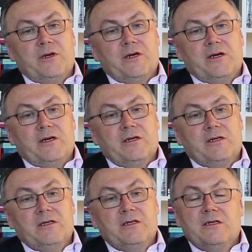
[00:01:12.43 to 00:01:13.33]
uh,
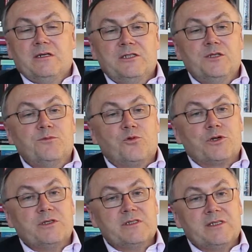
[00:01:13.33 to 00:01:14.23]
team
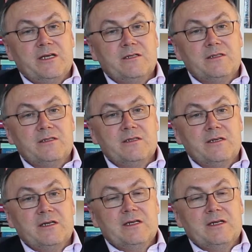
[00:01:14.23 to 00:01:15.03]
working skills.